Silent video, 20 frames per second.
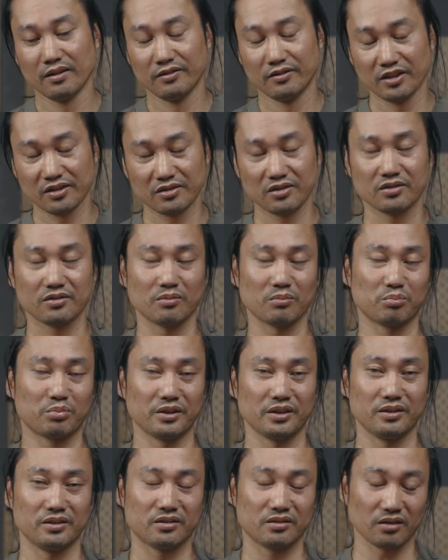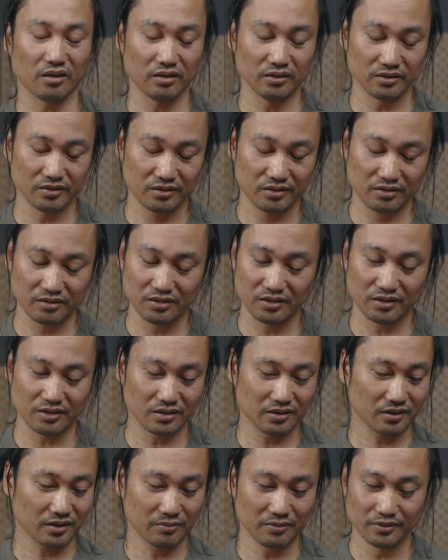this is pretty solid
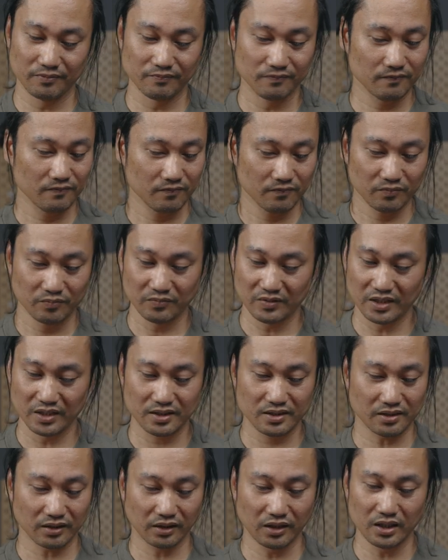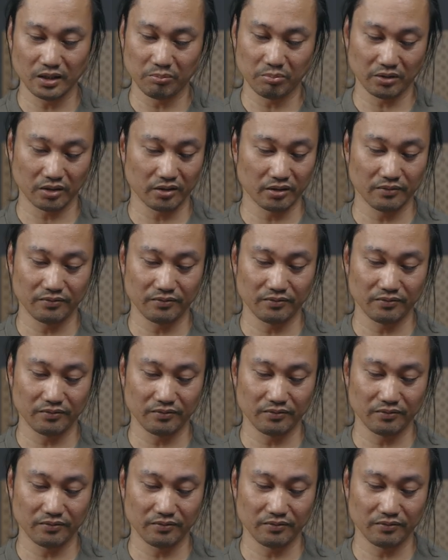sneakers. I mean, it's a keeper.